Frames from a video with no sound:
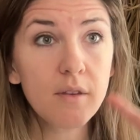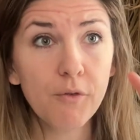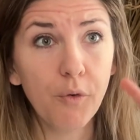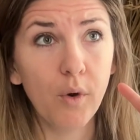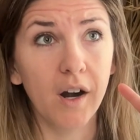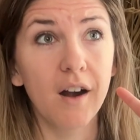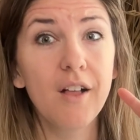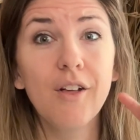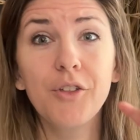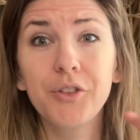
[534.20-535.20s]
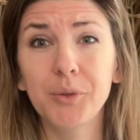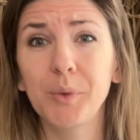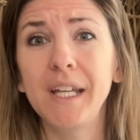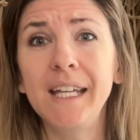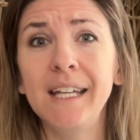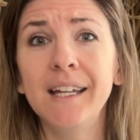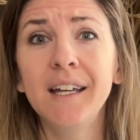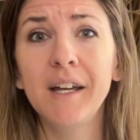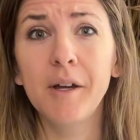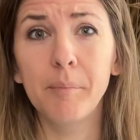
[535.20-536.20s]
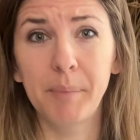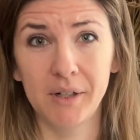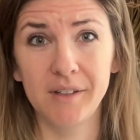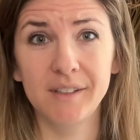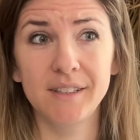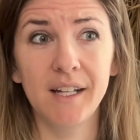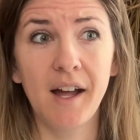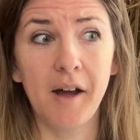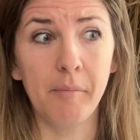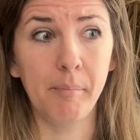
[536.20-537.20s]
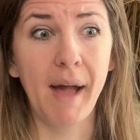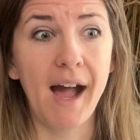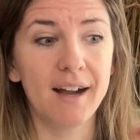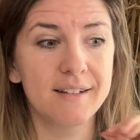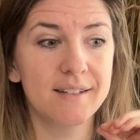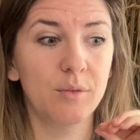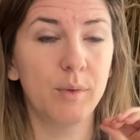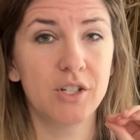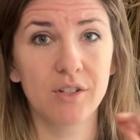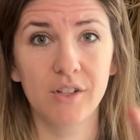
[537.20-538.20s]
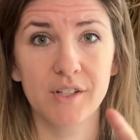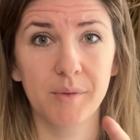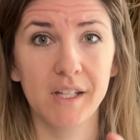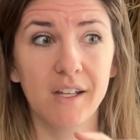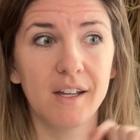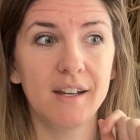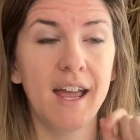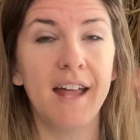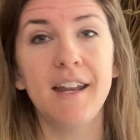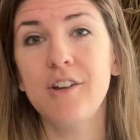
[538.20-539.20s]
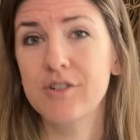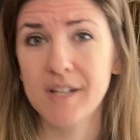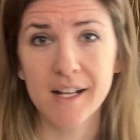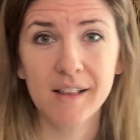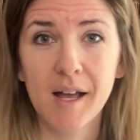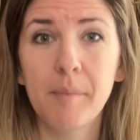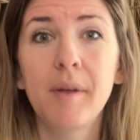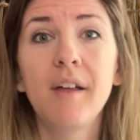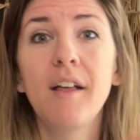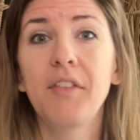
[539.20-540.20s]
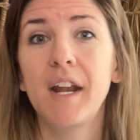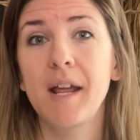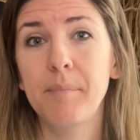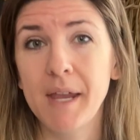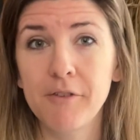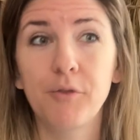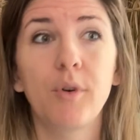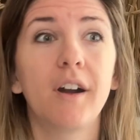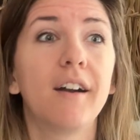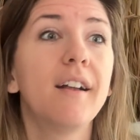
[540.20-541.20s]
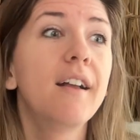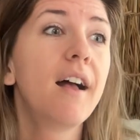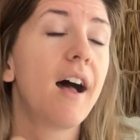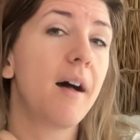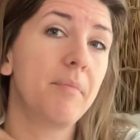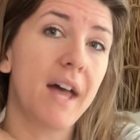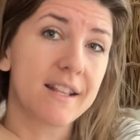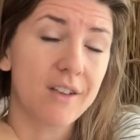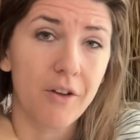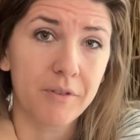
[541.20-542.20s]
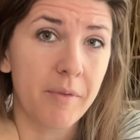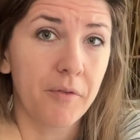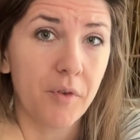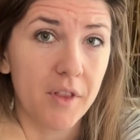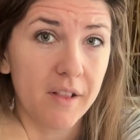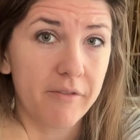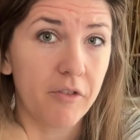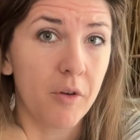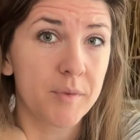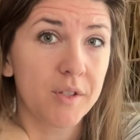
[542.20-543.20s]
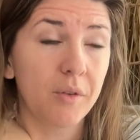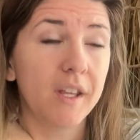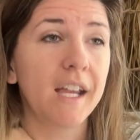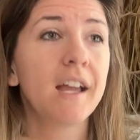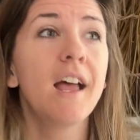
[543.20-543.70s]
for 3 bird packs, which looks really good. And Nature Study Club that I paint for, that's all from the For the Love of Homeschooling.